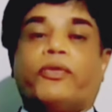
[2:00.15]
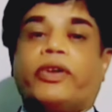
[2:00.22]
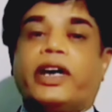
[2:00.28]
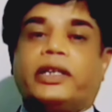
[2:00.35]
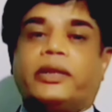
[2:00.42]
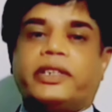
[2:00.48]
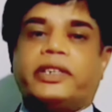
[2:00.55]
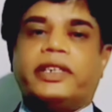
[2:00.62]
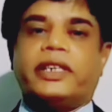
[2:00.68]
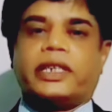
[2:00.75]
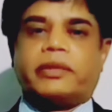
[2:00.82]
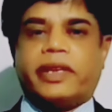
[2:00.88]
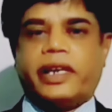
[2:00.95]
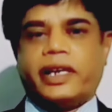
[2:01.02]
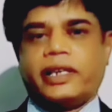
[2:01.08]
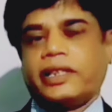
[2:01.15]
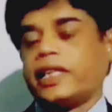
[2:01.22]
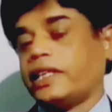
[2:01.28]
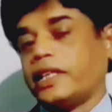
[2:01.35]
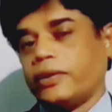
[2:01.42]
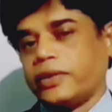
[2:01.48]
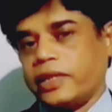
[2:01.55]
5,000 years back,
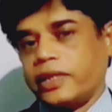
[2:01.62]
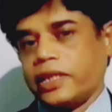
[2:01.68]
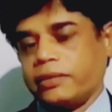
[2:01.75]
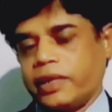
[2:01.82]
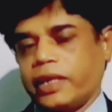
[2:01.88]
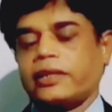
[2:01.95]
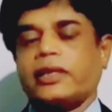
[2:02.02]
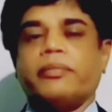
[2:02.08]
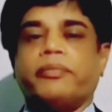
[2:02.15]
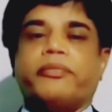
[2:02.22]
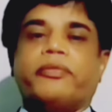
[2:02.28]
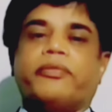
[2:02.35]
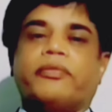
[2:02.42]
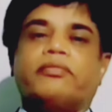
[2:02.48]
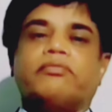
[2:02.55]
10,000 years back, some